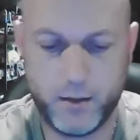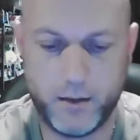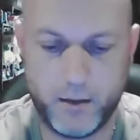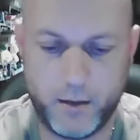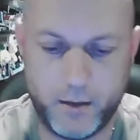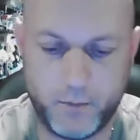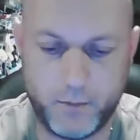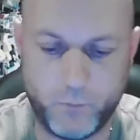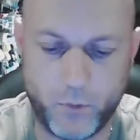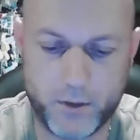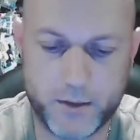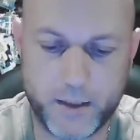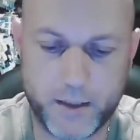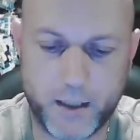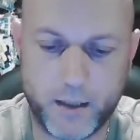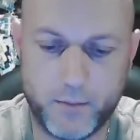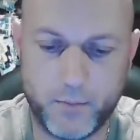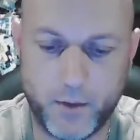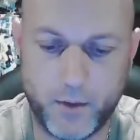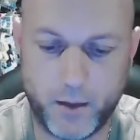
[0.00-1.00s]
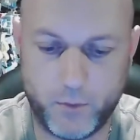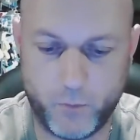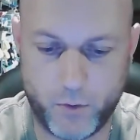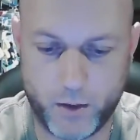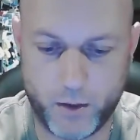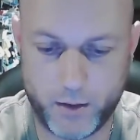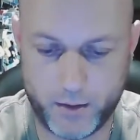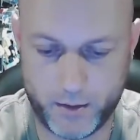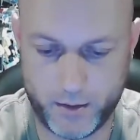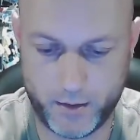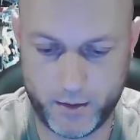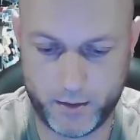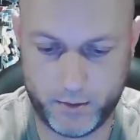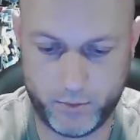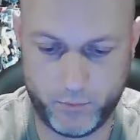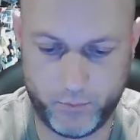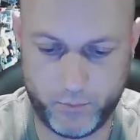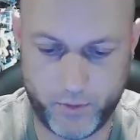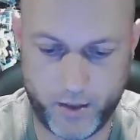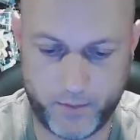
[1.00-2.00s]
And one time I want it to
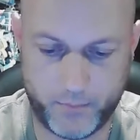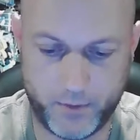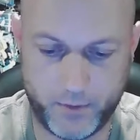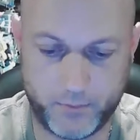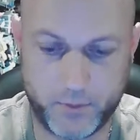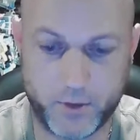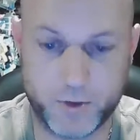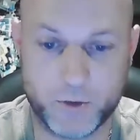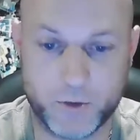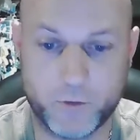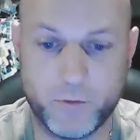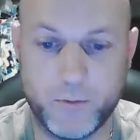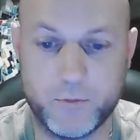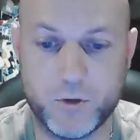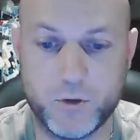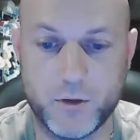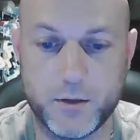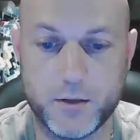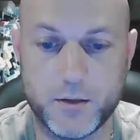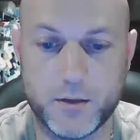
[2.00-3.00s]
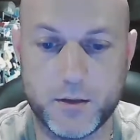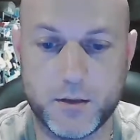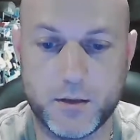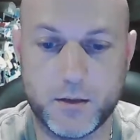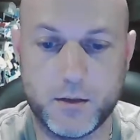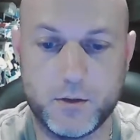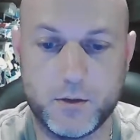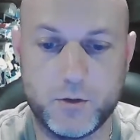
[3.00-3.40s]
pop up subscriptions.